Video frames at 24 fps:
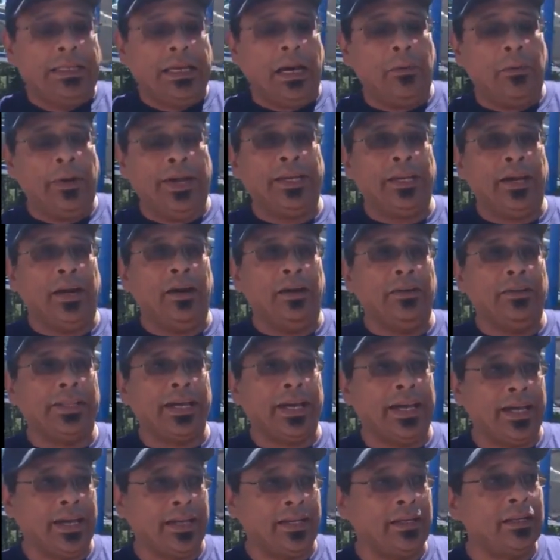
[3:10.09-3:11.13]
that we know
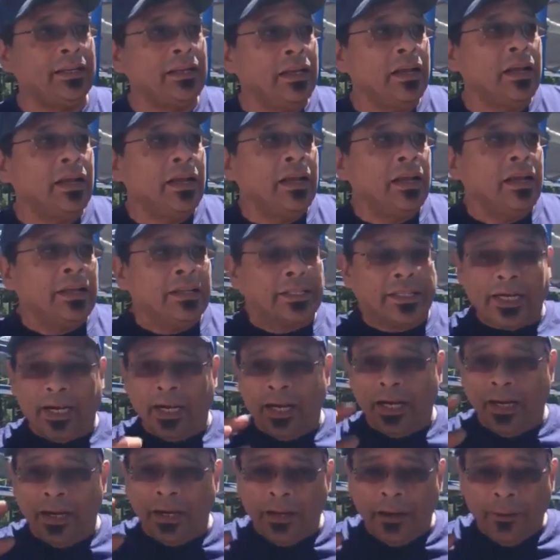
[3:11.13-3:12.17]
that
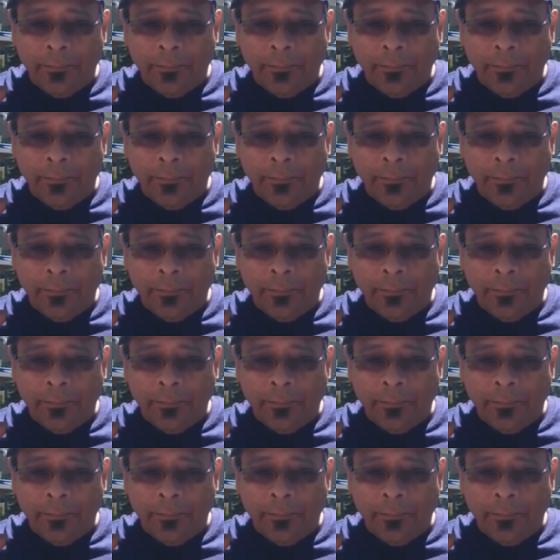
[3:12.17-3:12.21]
the